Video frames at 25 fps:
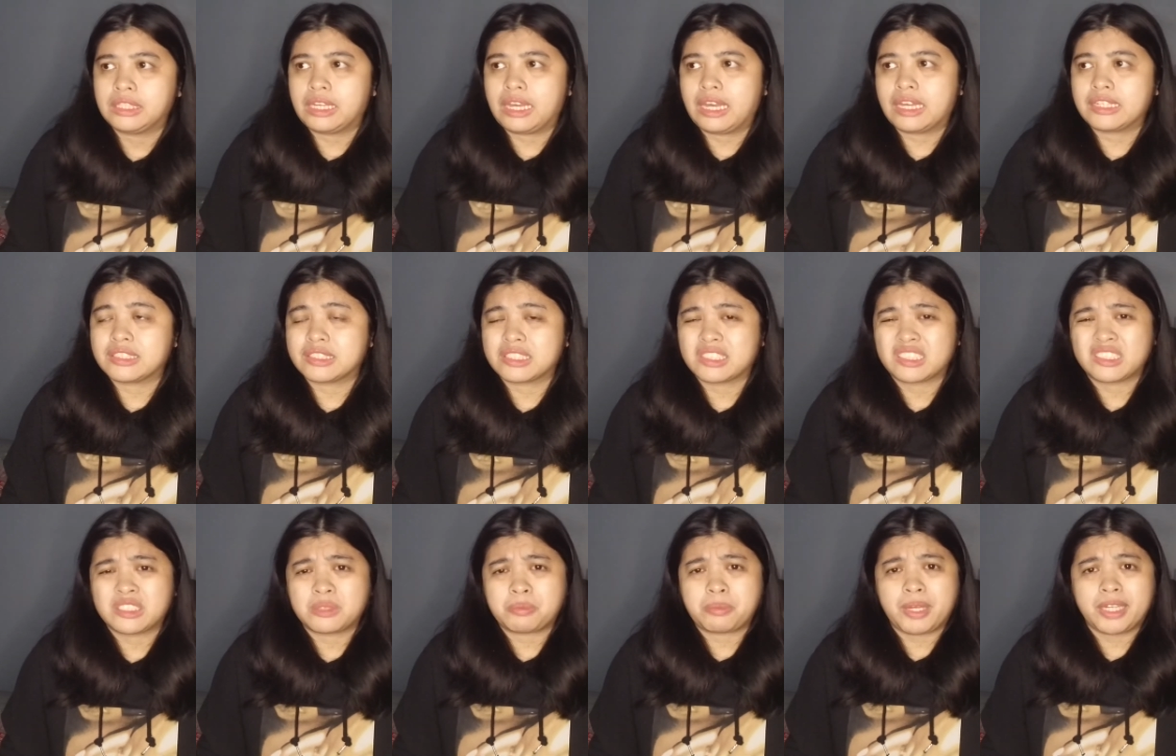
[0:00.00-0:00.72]
as
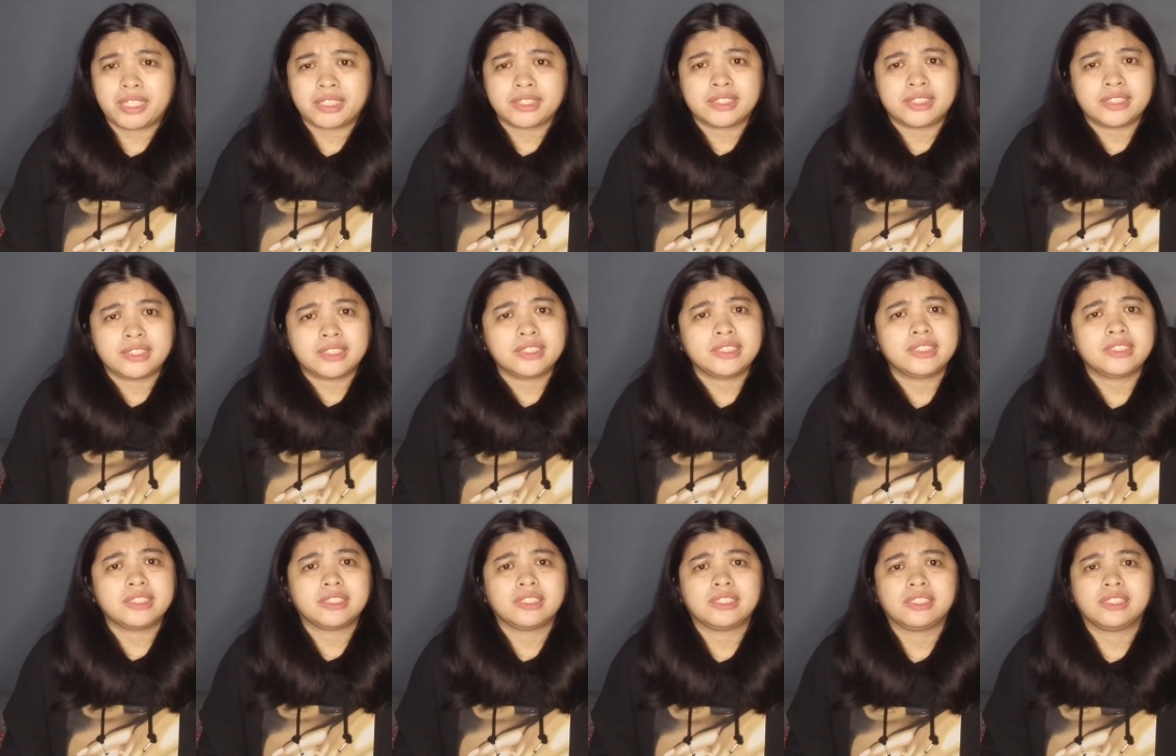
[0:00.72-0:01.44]

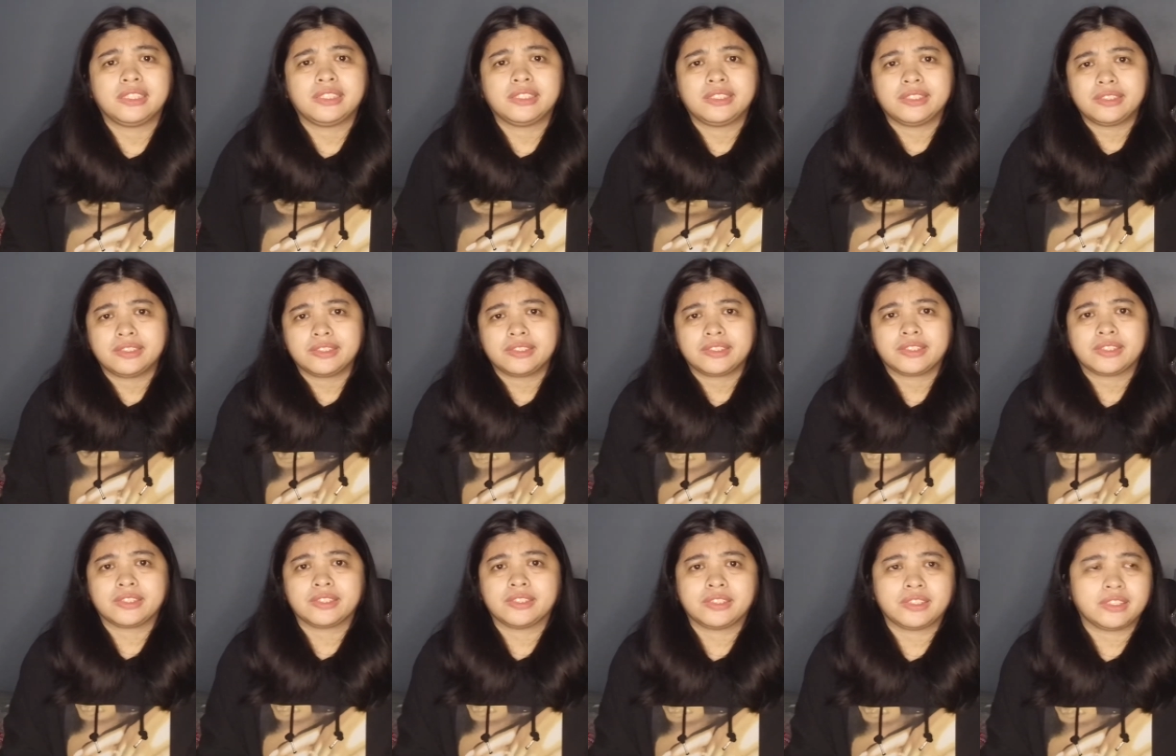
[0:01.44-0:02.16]
expected.
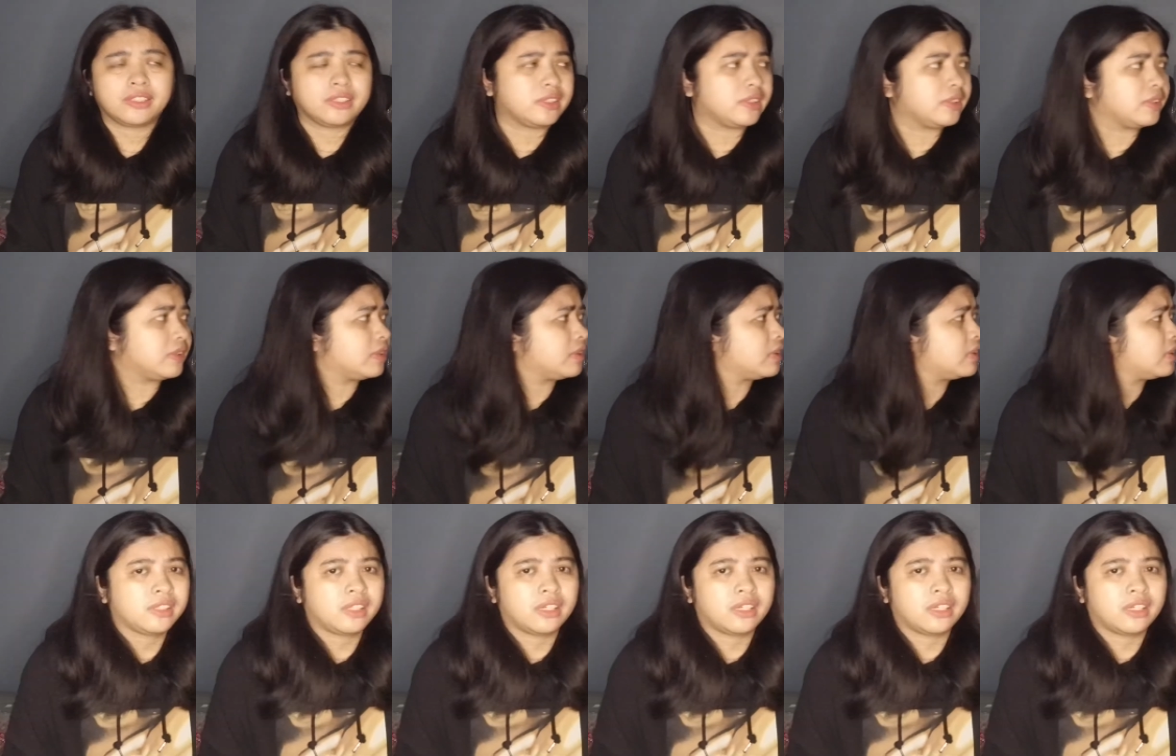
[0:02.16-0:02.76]
So there